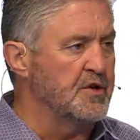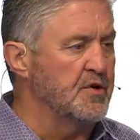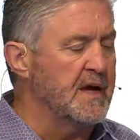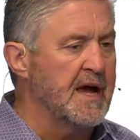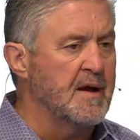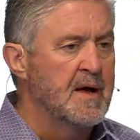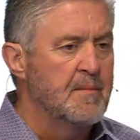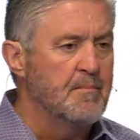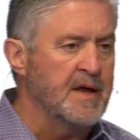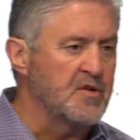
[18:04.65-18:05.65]
You can't
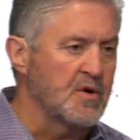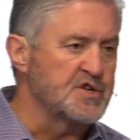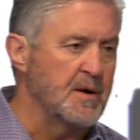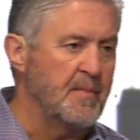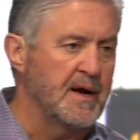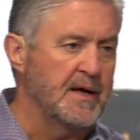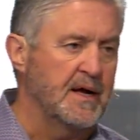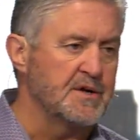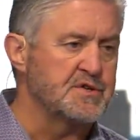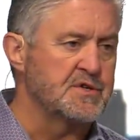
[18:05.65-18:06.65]
mentor somebody
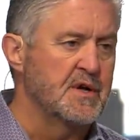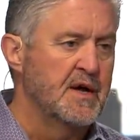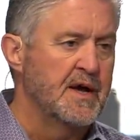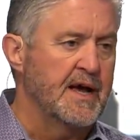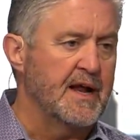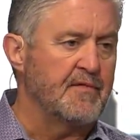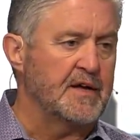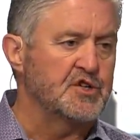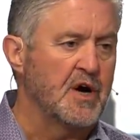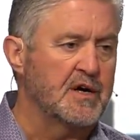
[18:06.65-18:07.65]
else and have that
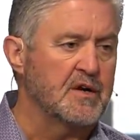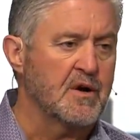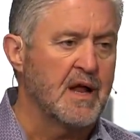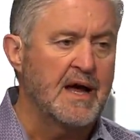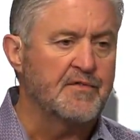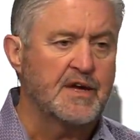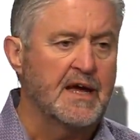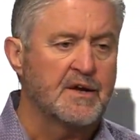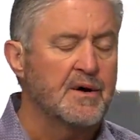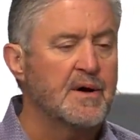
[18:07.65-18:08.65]
junk in your life. You
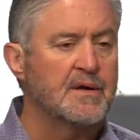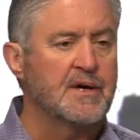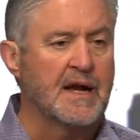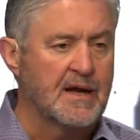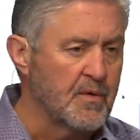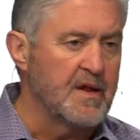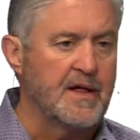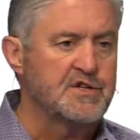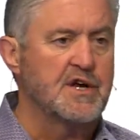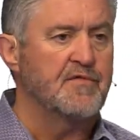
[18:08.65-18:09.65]
can't do it. You've got to get rid of
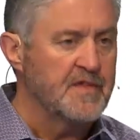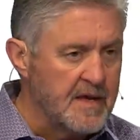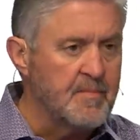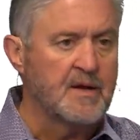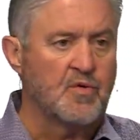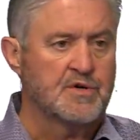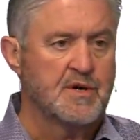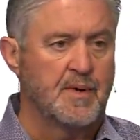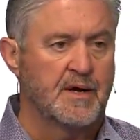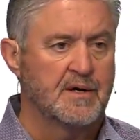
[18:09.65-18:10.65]
that stuff and then mentor
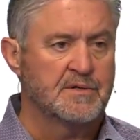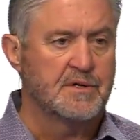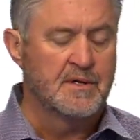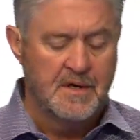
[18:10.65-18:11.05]
somebody else.